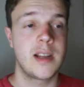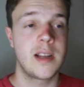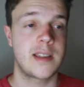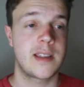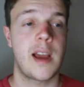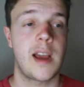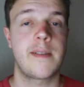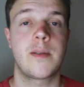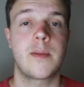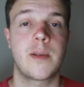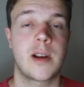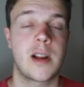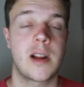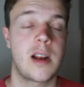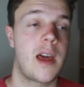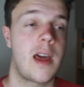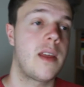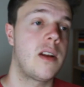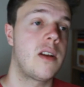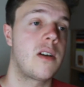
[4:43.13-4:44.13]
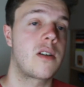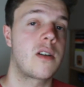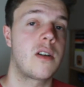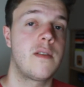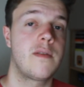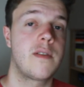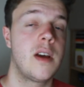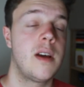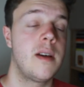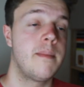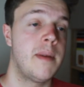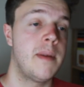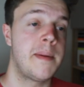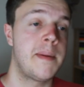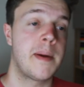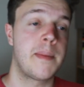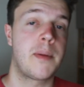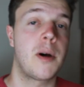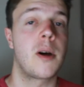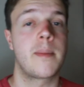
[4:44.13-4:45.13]
Definitely one I like the look of. Maybe
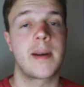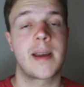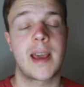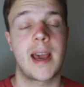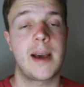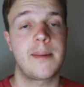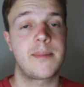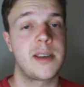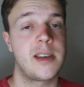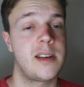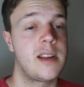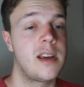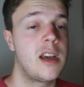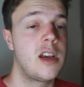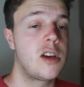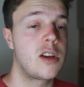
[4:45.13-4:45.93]
a Pogba captain